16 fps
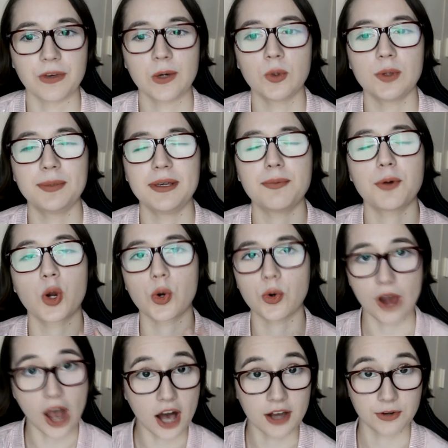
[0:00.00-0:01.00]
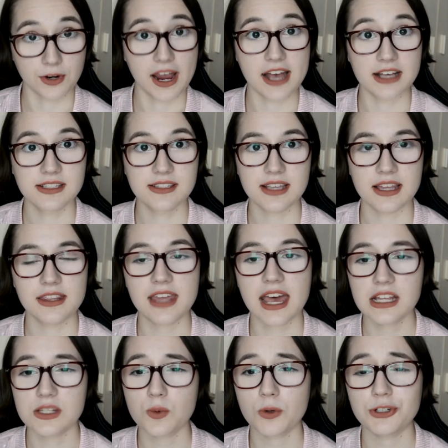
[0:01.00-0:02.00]
It will be progress. And
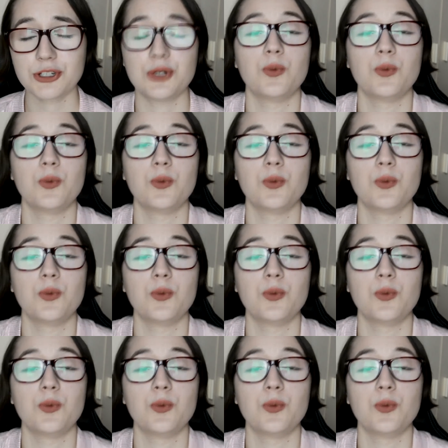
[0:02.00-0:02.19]
that's what